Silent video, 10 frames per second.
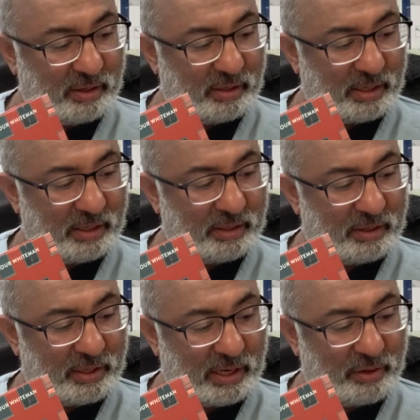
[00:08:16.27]

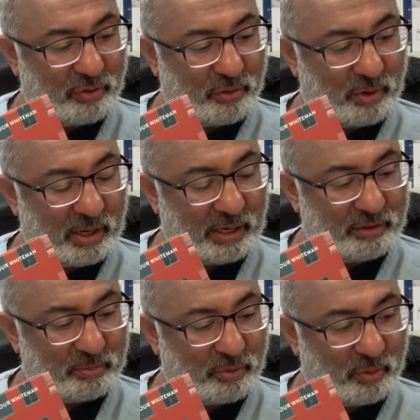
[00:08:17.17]
that I thought I had
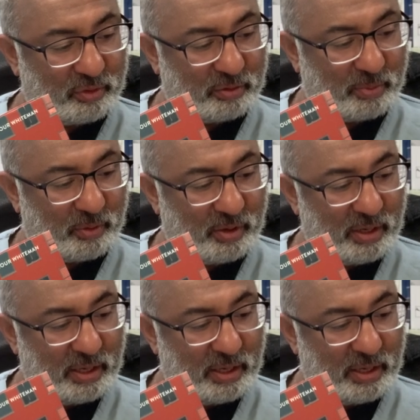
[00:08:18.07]
some thoughts about.